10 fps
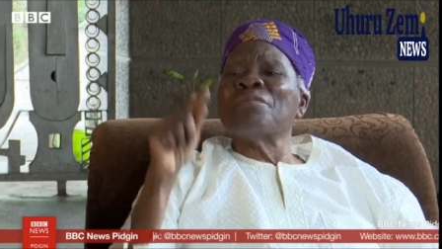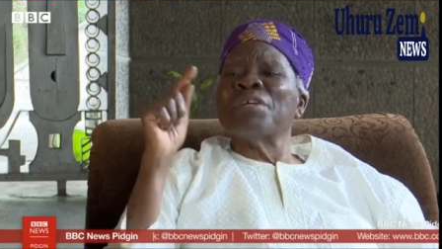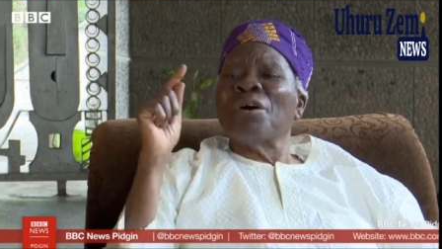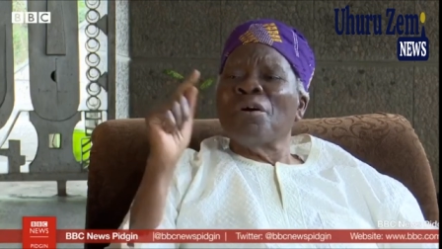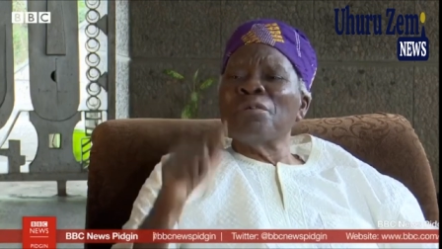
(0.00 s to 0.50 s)
of
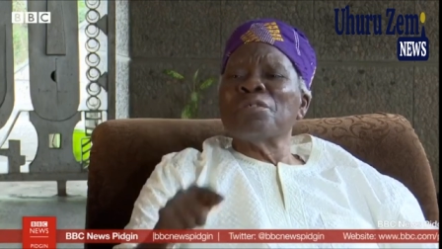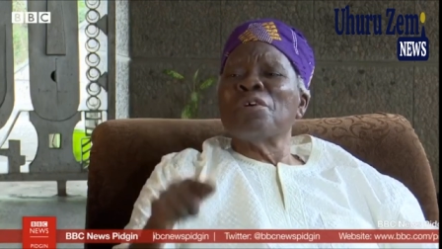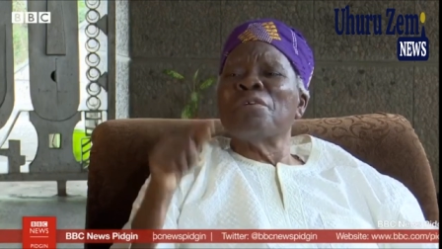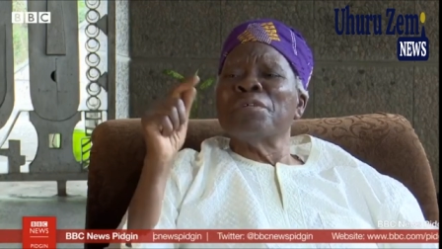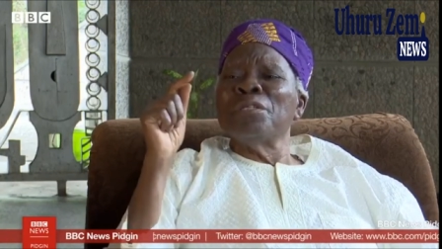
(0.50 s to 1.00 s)
the culture
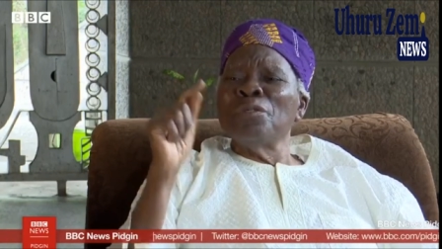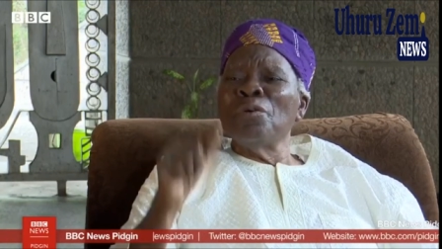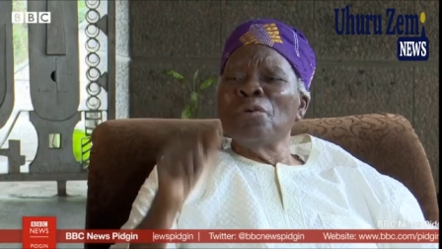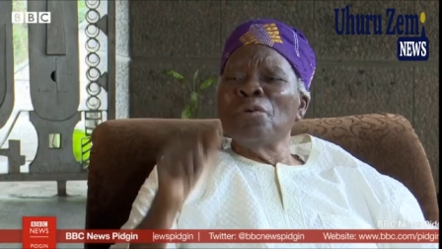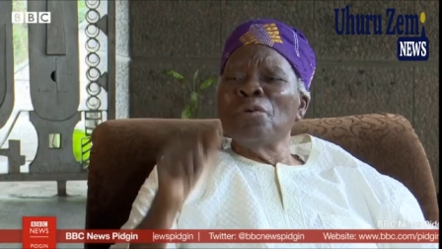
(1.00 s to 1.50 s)
of the
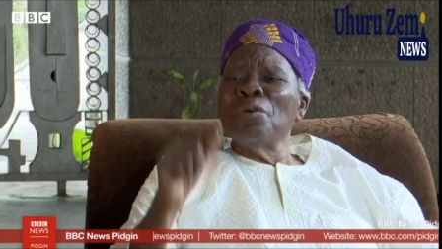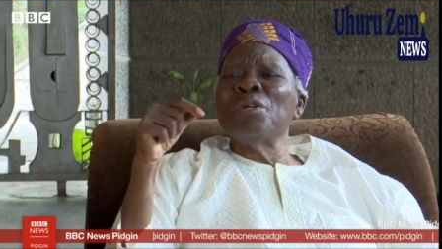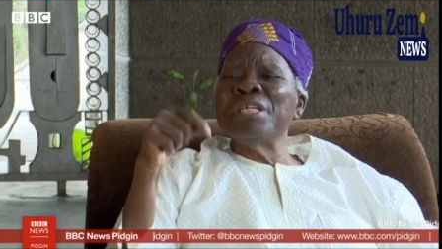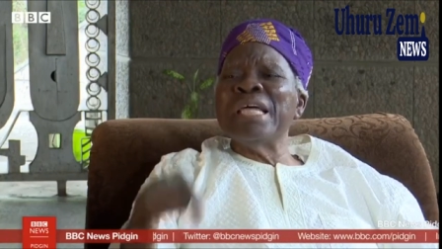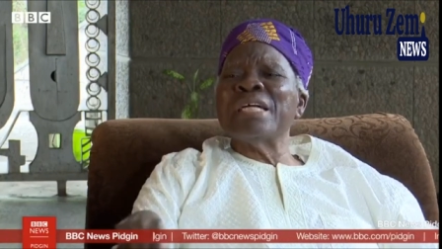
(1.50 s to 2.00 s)
Yoruba to
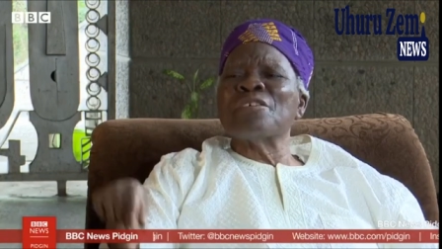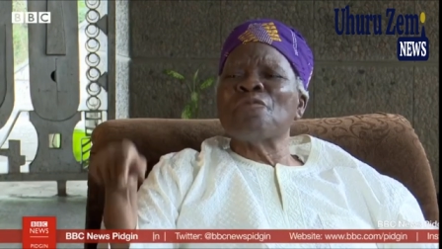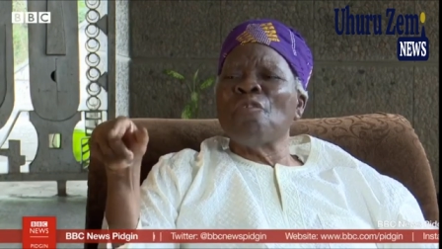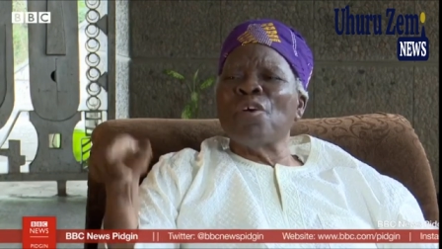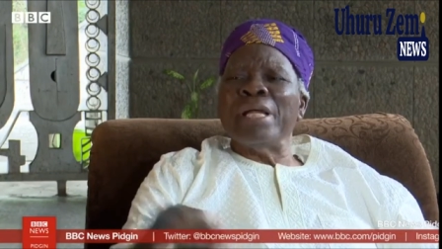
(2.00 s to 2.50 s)
reject
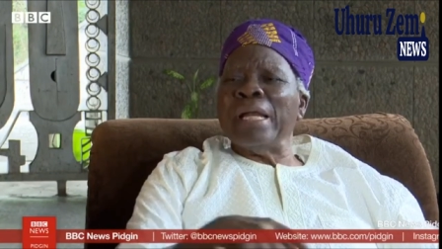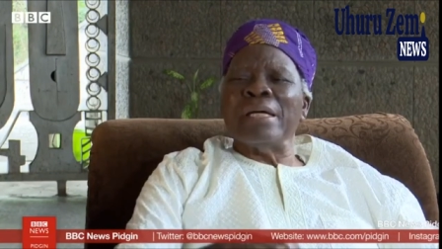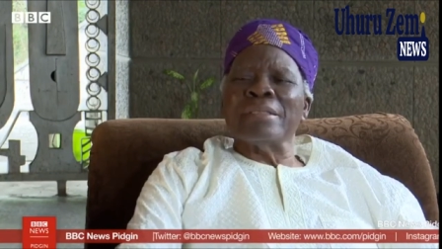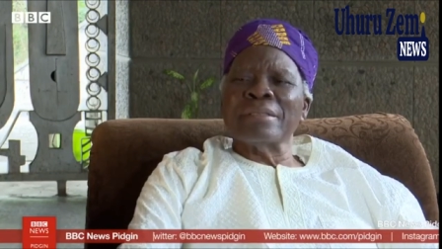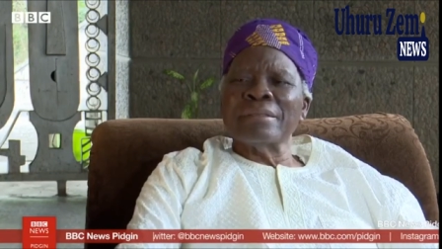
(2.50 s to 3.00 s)

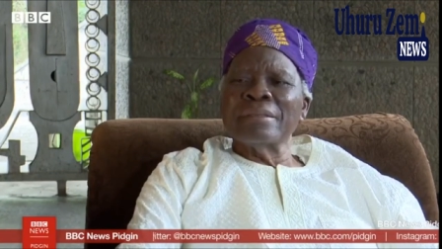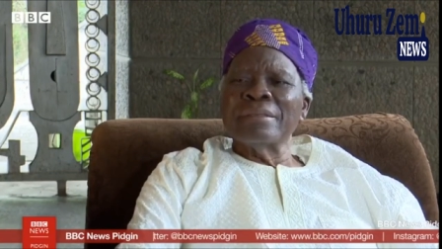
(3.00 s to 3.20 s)
foreigners.